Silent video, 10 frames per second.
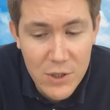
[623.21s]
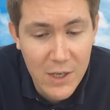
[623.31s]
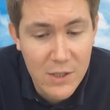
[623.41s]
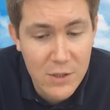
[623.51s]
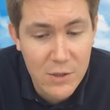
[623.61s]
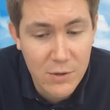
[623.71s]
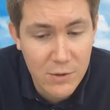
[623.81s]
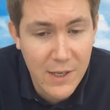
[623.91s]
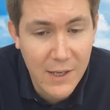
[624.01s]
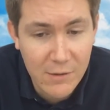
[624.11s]
changes to
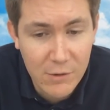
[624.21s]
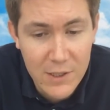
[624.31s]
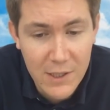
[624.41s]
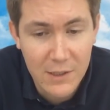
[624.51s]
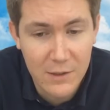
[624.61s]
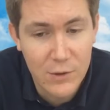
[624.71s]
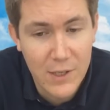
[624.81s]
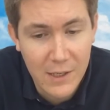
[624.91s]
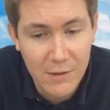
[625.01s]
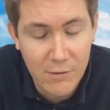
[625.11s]
your daily routine and your
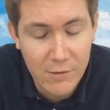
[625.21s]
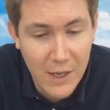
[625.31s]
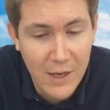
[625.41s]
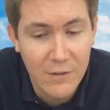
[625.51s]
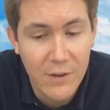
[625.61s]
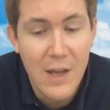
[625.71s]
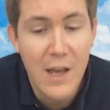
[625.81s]
daily life,